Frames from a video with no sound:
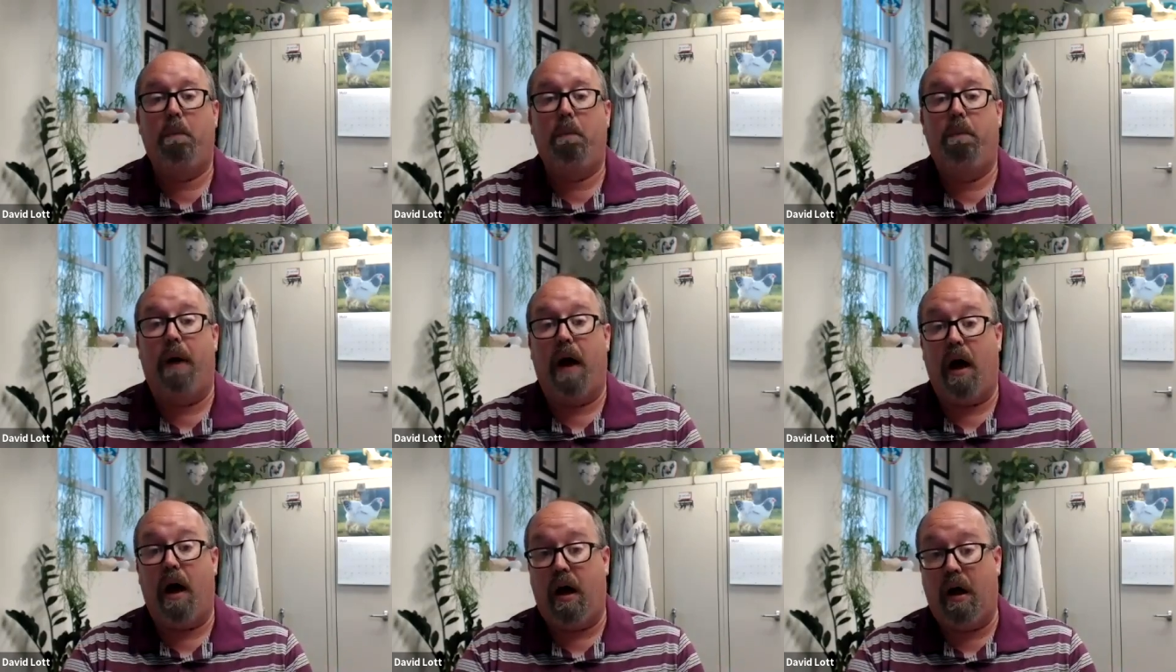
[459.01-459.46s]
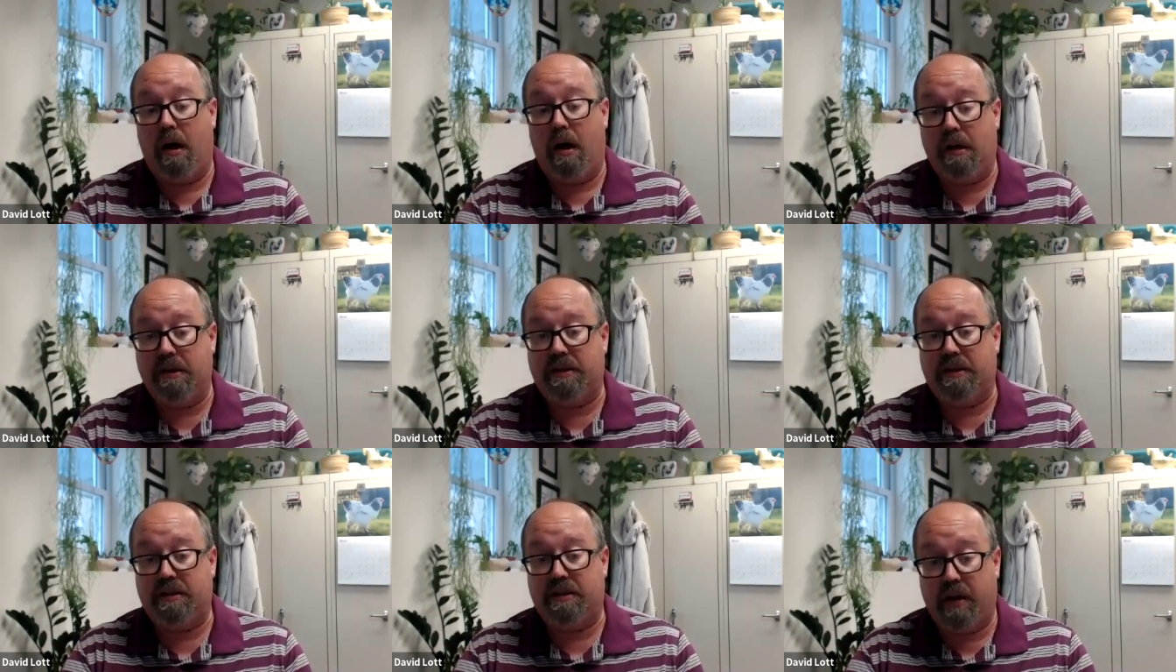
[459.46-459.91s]
But
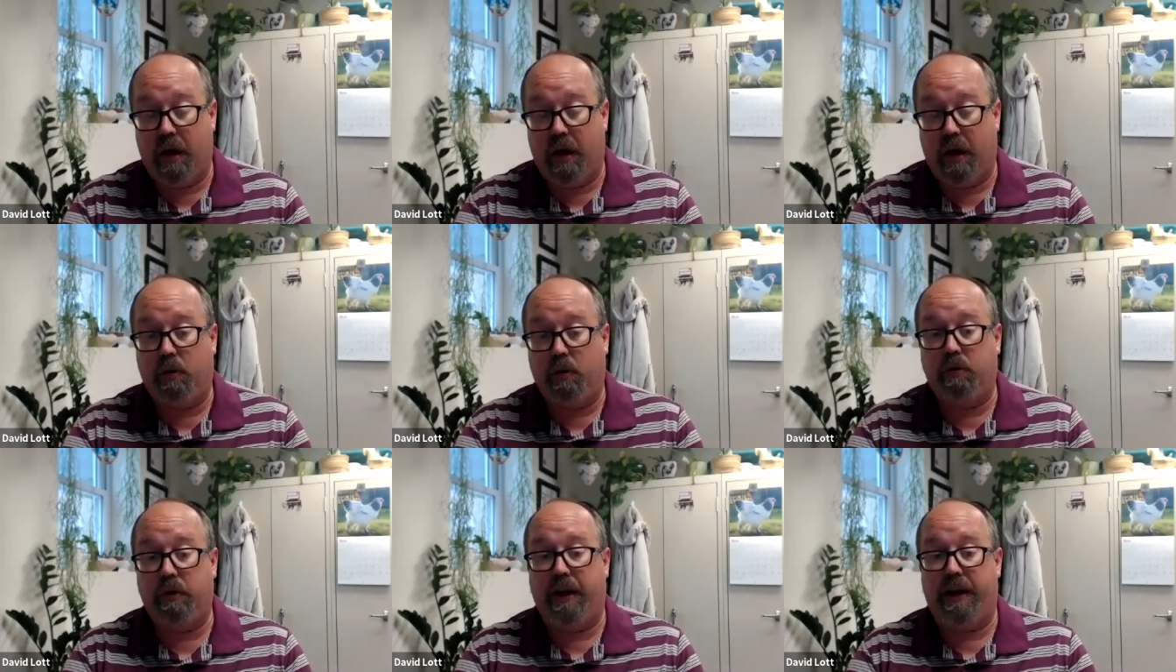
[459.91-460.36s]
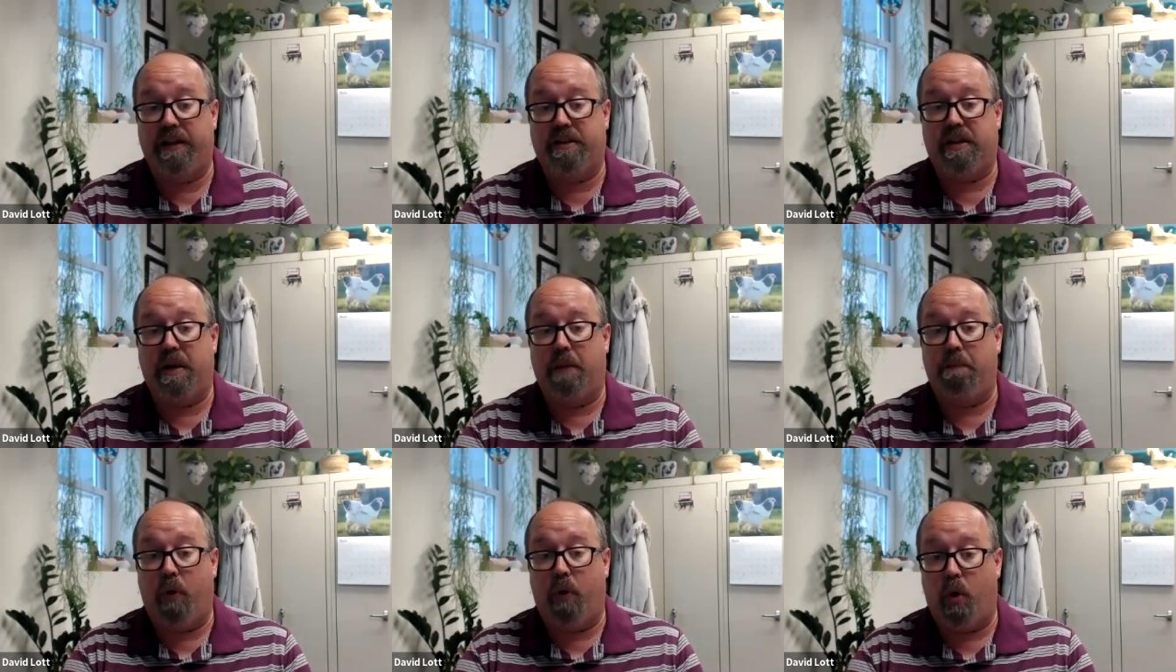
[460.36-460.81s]
also it's
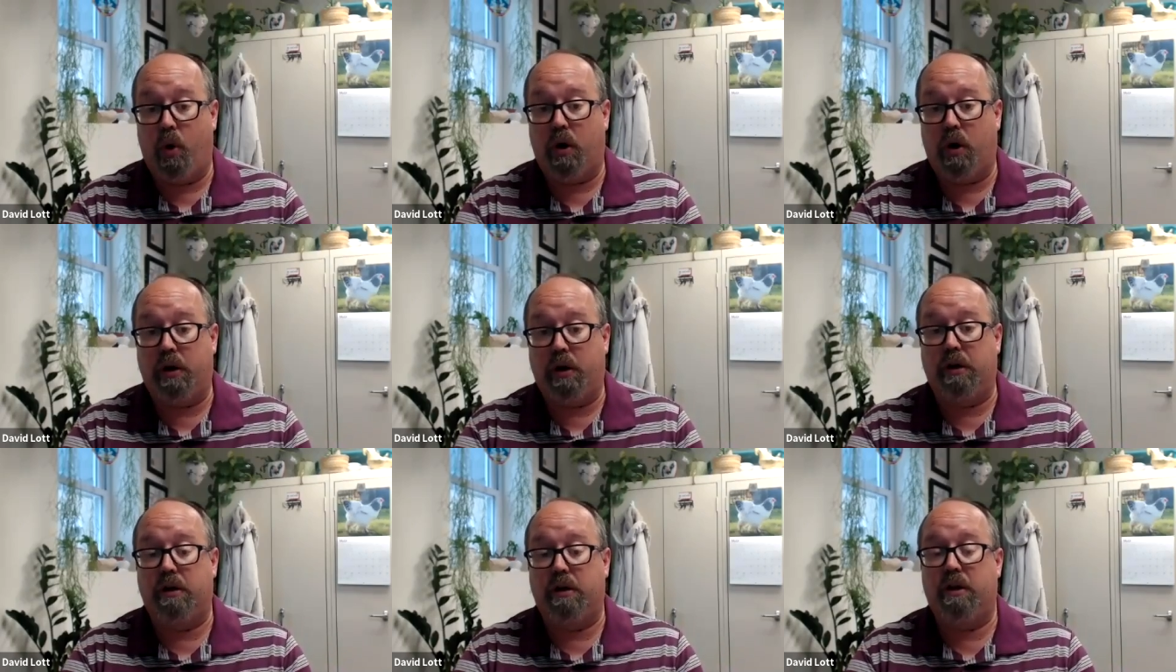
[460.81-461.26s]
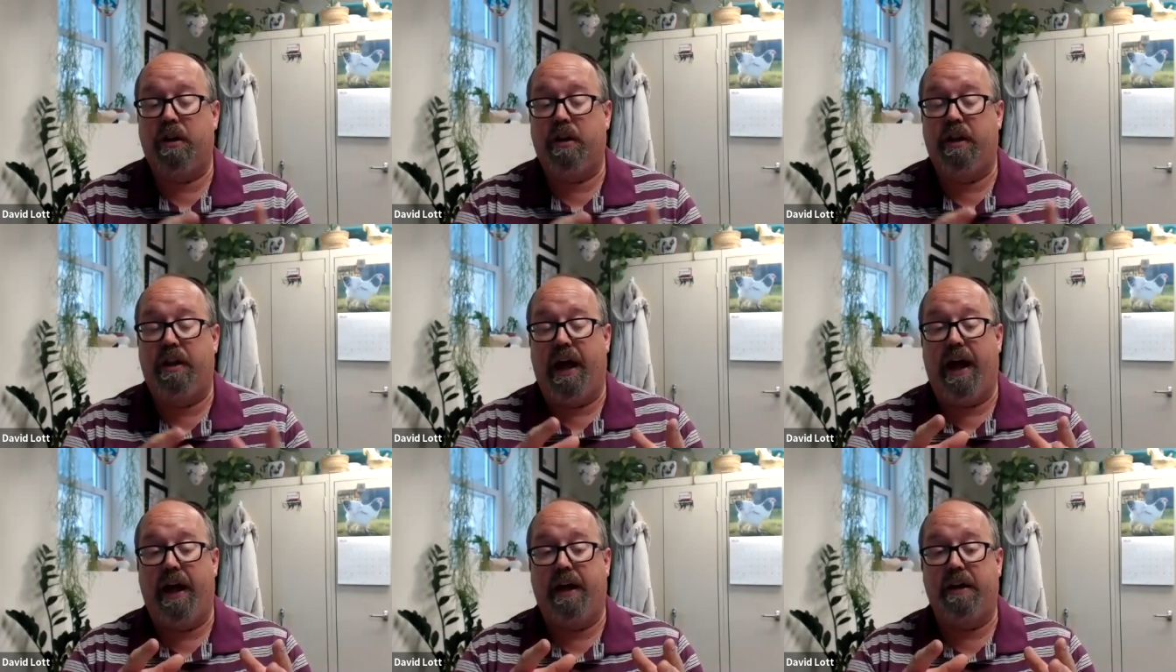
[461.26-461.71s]
important
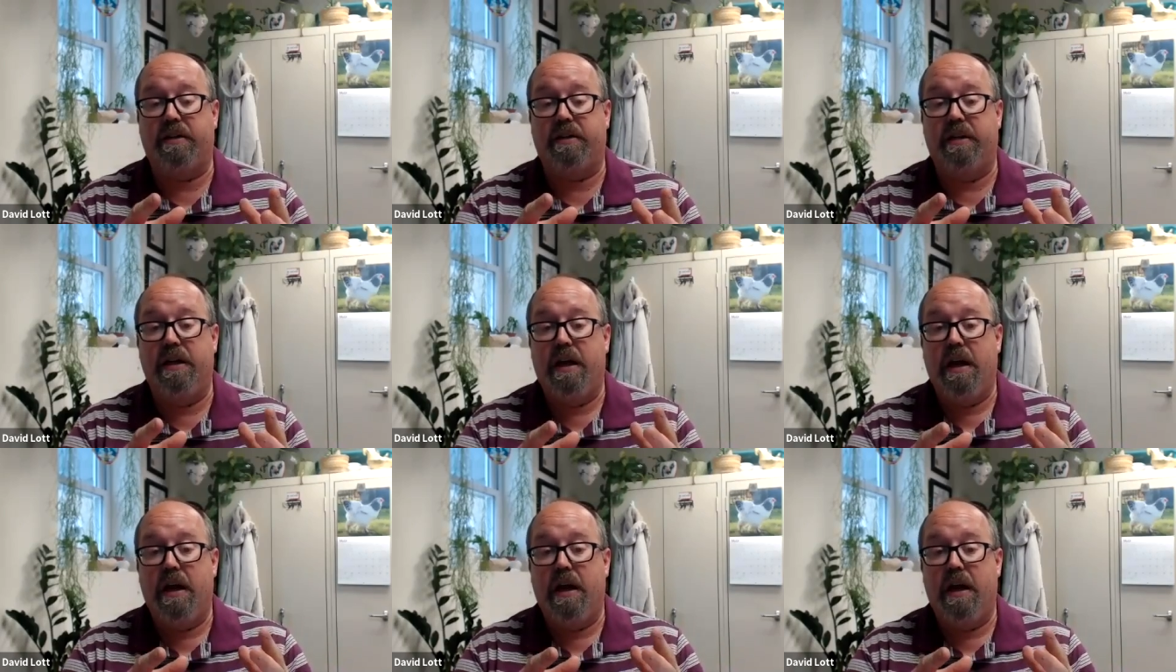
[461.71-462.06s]
that